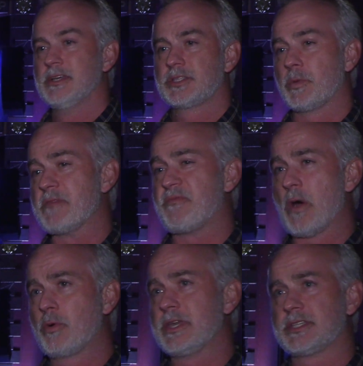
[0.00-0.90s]
So we
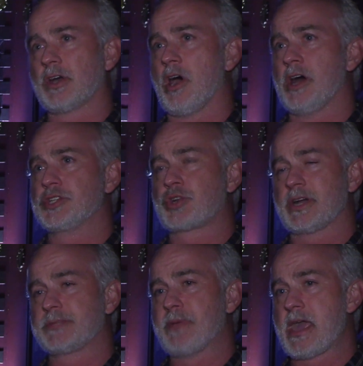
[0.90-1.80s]
focus on
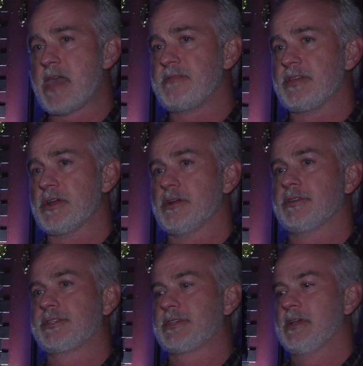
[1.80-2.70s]
trust
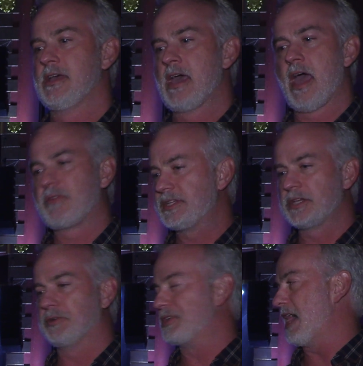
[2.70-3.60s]
behaviors every
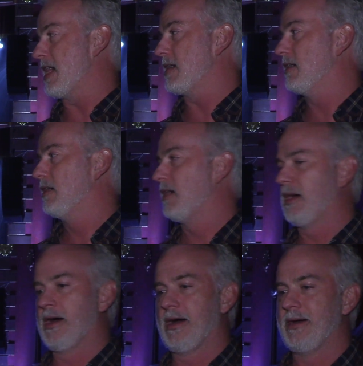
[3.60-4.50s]
single day.
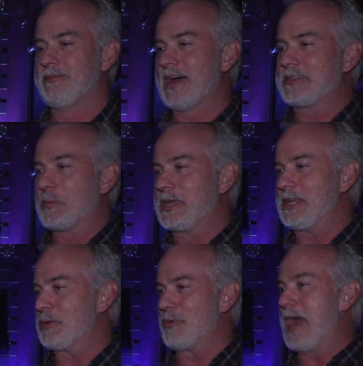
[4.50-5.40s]
Not that we
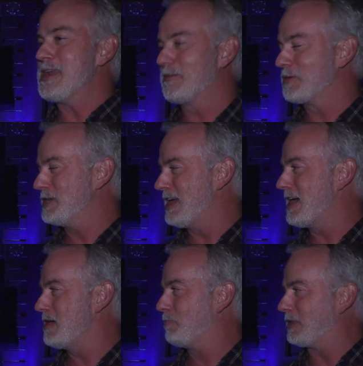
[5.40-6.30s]
get it right every
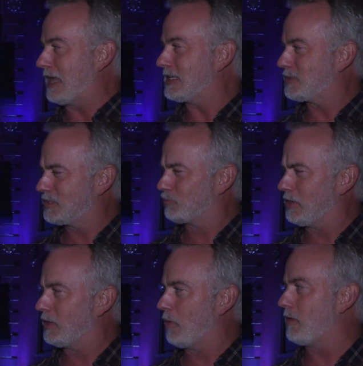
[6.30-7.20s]
day, but that's
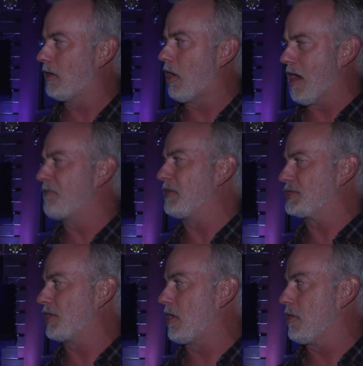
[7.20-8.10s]
really what our
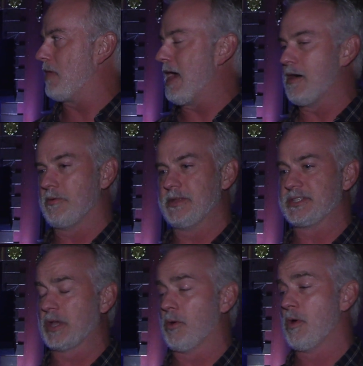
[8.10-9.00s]
efforts are around. And
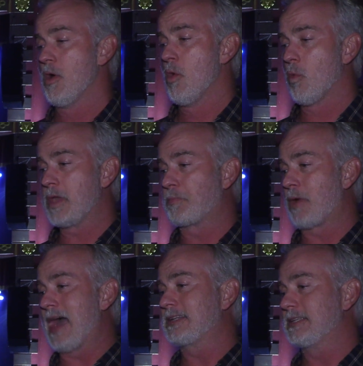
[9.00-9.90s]
so we
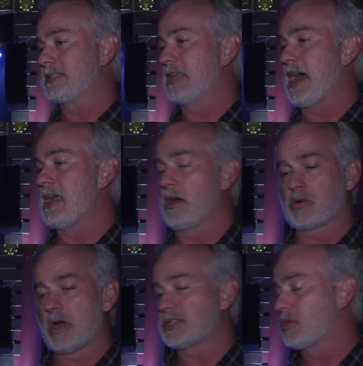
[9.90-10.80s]
practice that
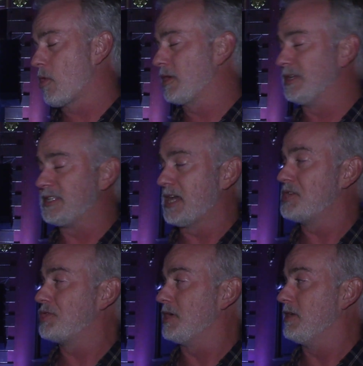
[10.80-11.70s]
across the
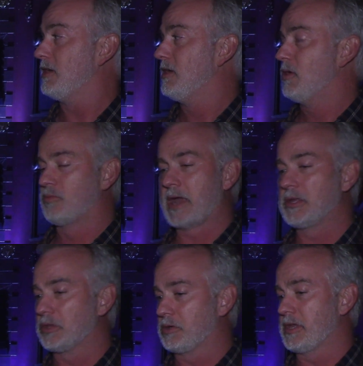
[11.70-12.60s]
organization
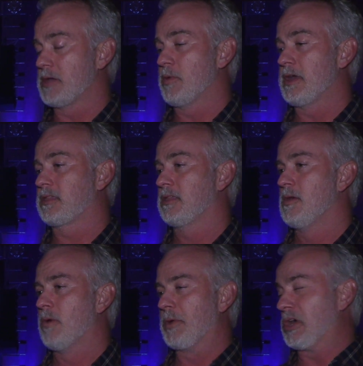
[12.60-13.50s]
regularly with
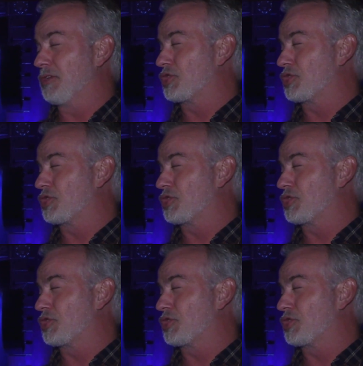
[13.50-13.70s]
what we call